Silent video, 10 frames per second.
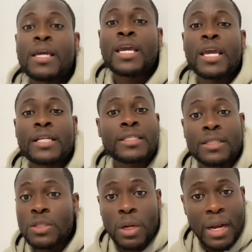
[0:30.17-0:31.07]
It's
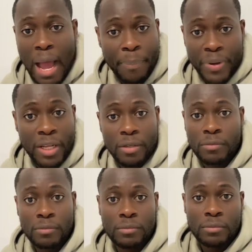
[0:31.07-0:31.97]
not happening.
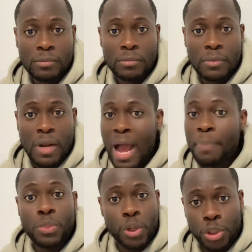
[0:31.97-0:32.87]

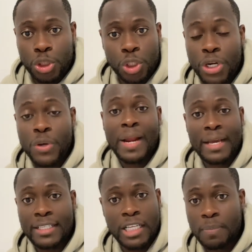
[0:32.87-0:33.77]
I'm not sure they will
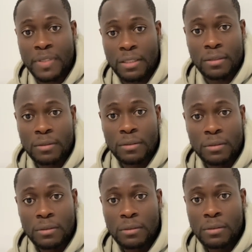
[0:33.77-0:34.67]
accept it.
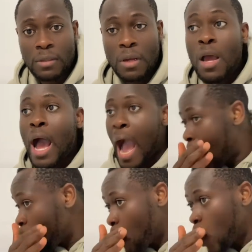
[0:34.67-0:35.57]

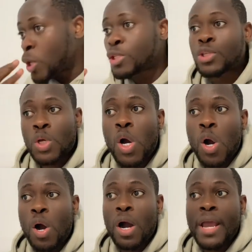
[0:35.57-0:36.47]
I once
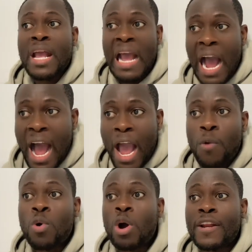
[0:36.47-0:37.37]
saw a guy
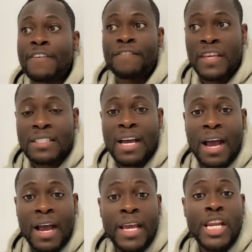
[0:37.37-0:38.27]
who got a
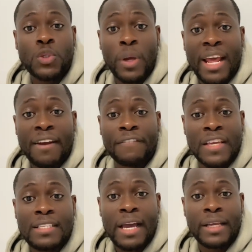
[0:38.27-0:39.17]
visa, a Lithuanian
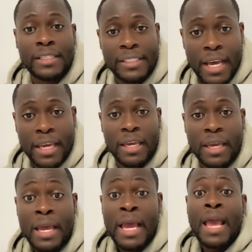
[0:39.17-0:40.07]
visa in
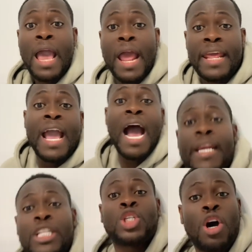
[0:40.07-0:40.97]
Turkey, and he had
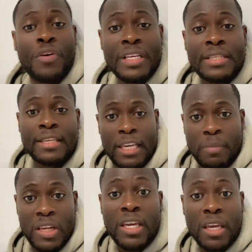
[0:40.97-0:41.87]
a tourist
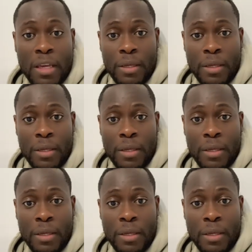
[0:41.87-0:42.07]
Kimlik.